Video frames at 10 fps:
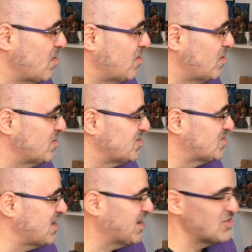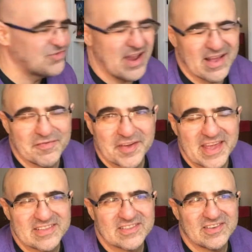the second track, I
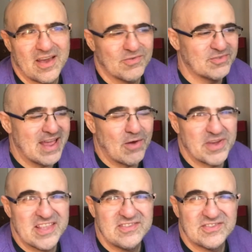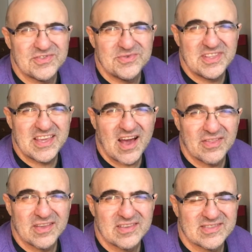forget the title now, Into the
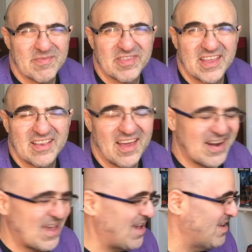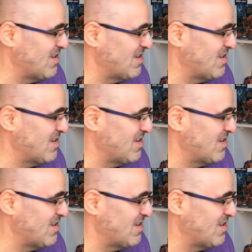Other, something like that.